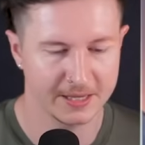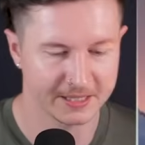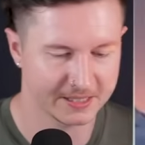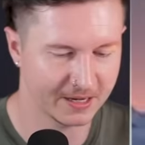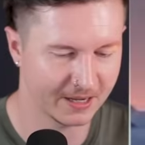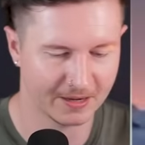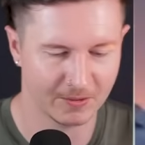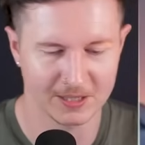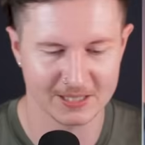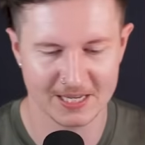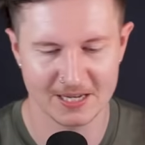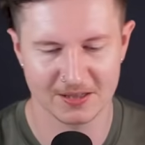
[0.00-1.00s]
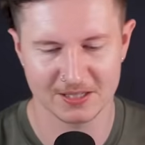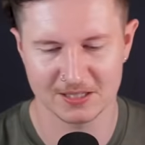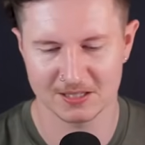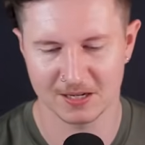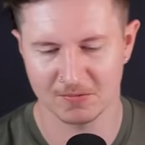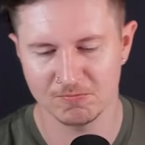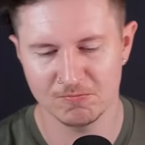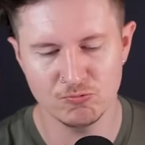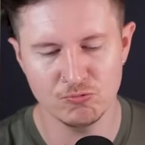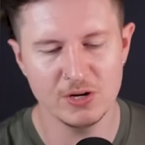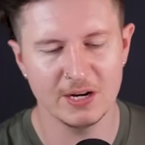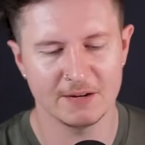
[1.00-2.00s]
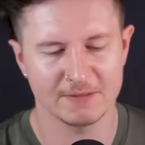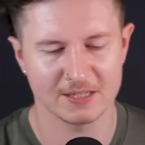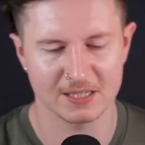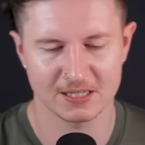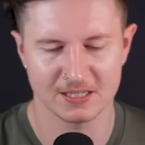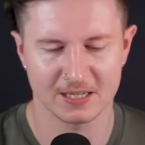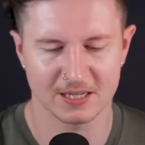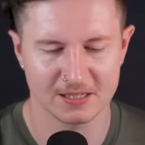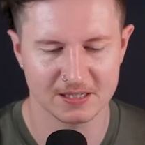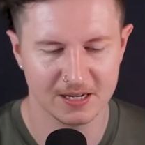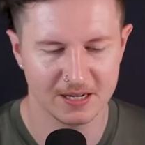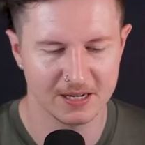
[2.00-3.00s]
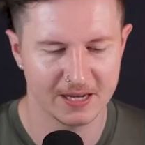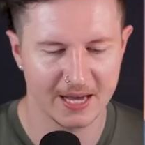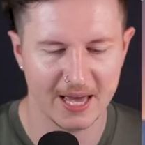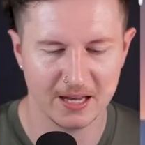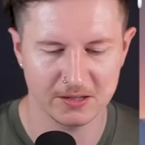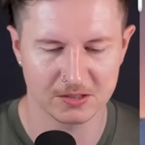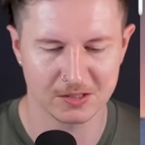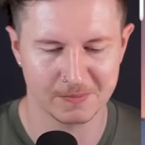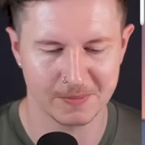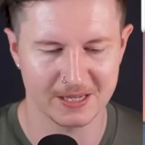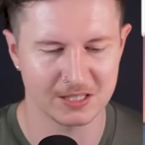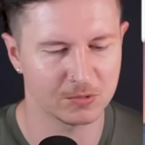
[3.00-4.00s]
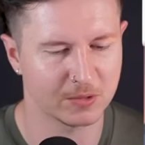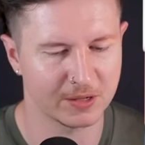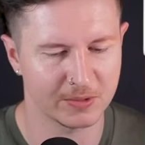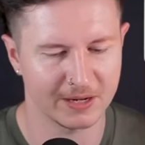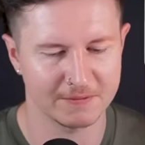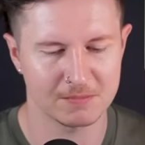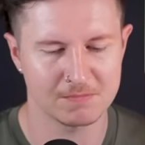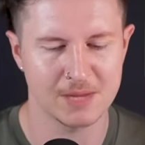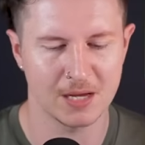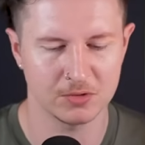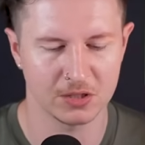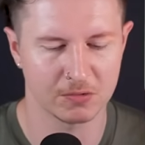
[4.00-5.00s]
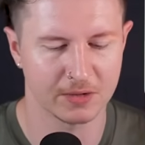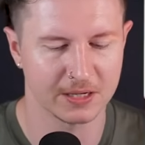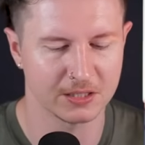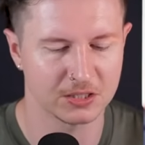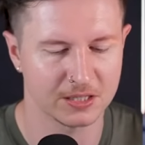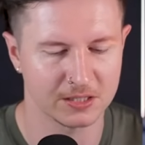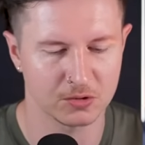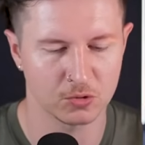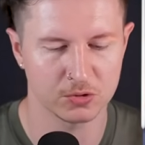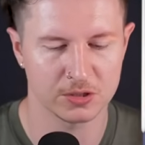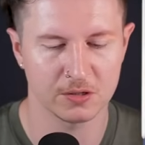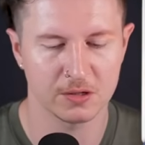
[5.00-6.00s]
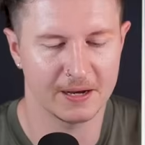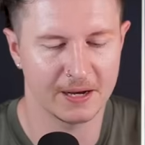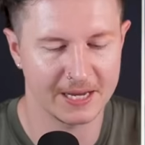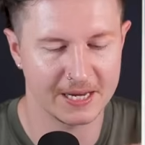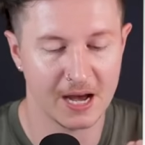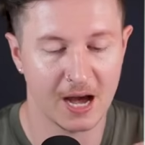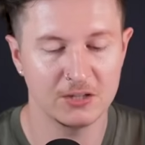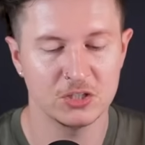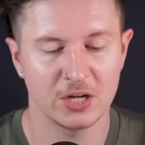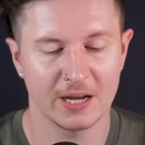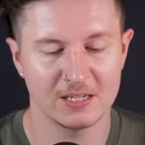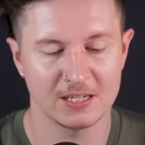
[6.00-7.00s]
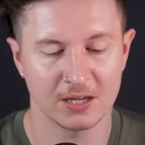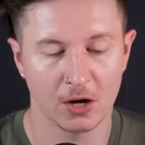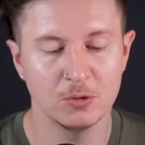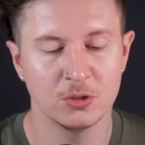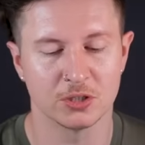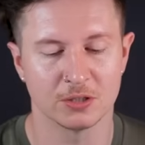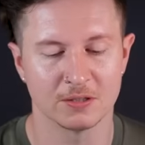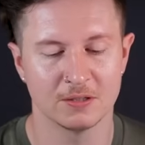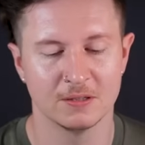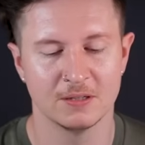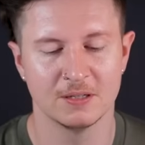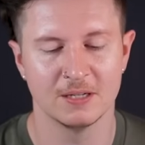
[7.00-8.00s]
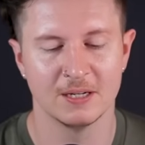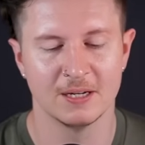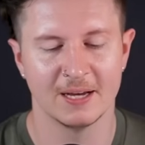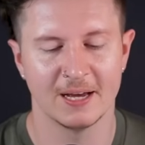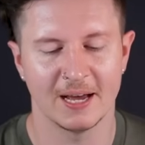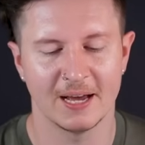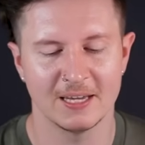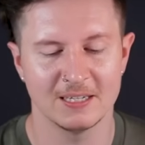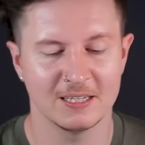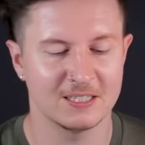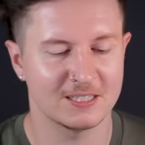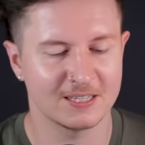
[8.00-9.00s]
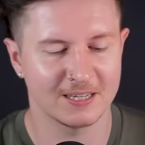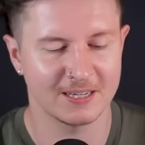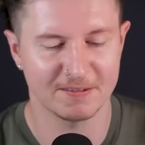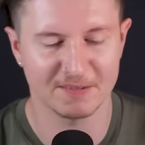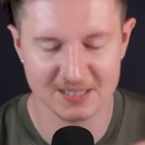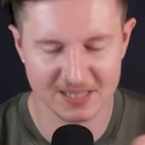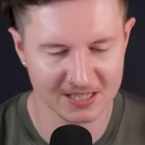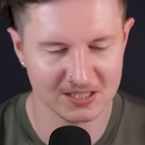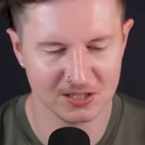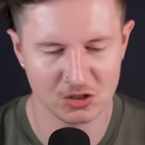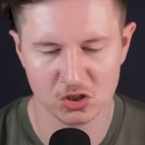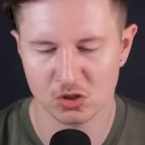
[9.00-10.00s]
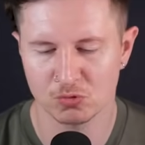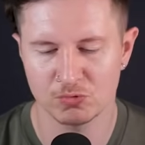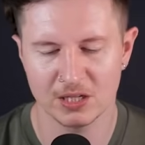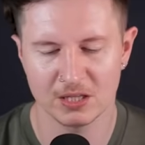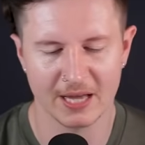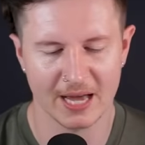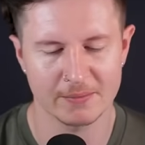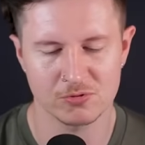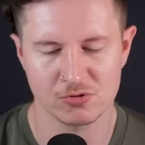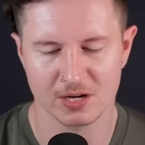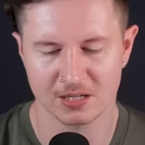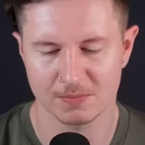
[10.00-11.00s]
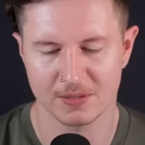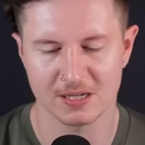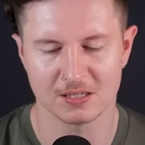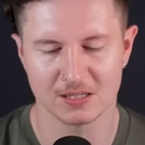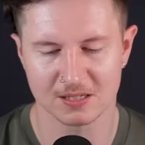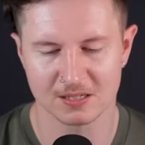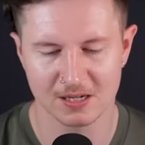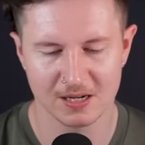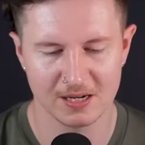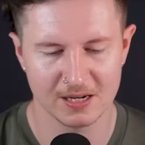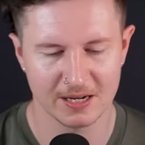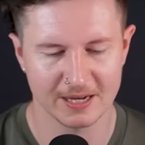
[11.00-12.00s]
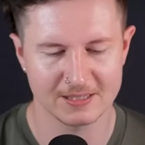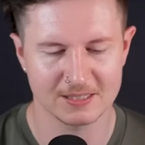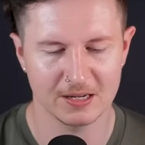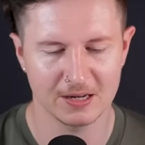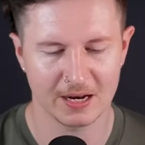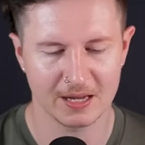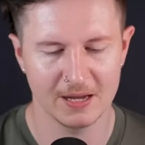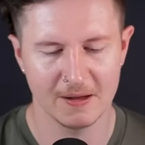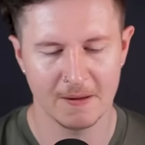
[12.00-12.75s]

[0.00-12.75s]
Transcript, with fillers: Yes, likewise here, this is a really fantastic and elegant piece where we have this mountain range that is also an undulating ocean. And it's a, a fantastic, surreal, abstract piece, and it certainly